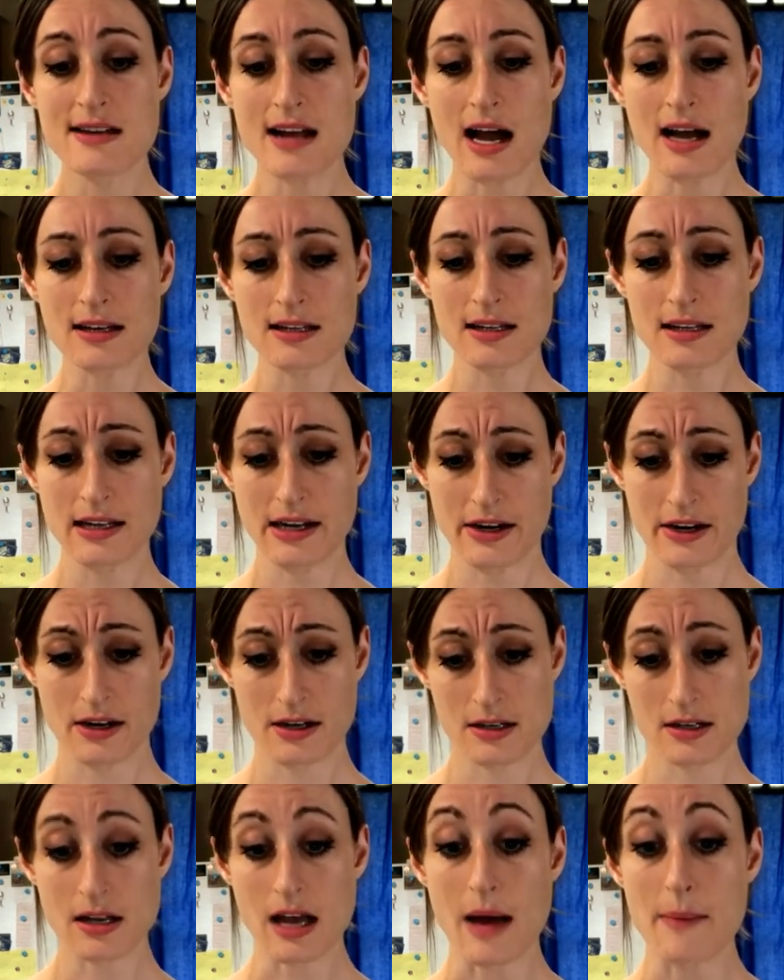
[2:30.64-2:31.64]
not
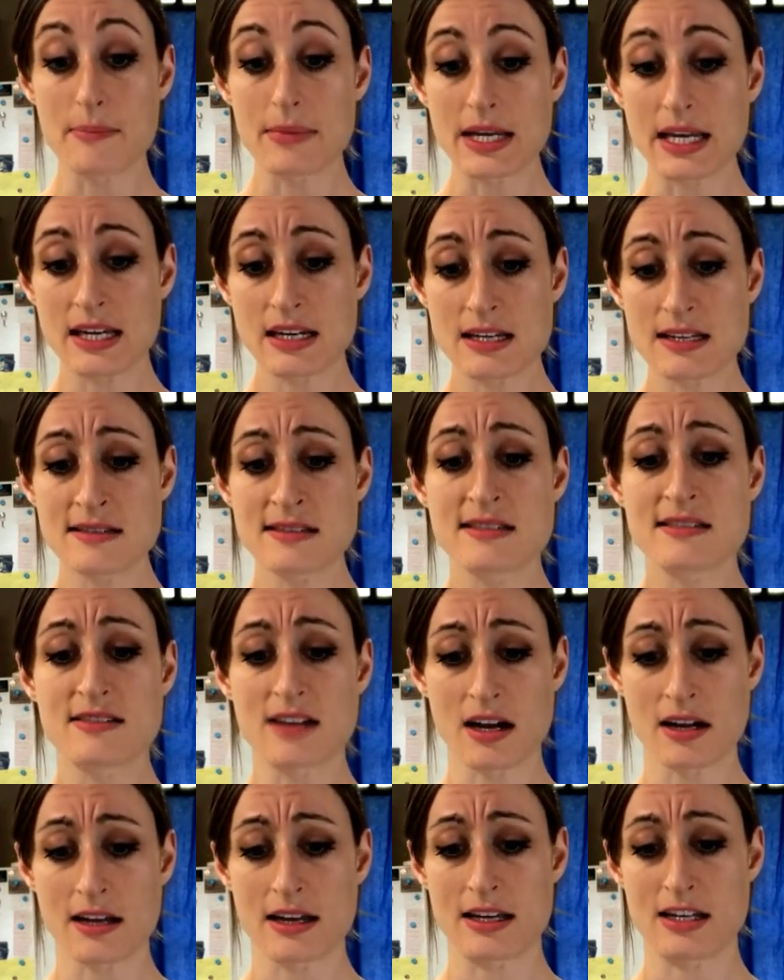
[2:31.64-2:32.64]
clear, got penis
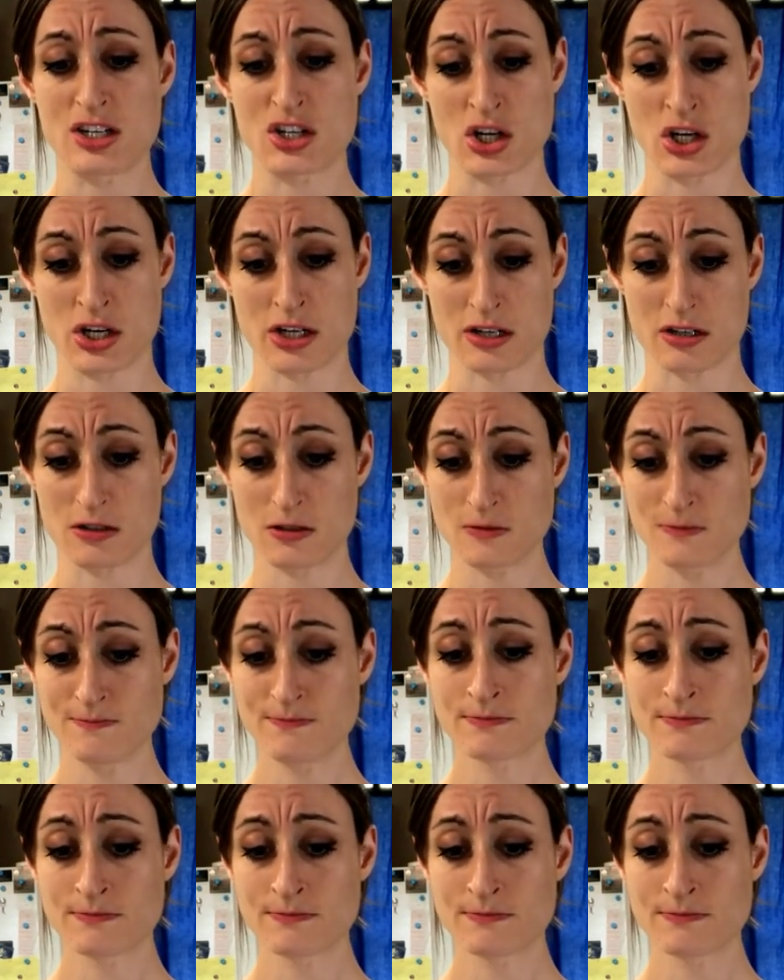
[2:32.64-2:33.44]
stuck in turtle.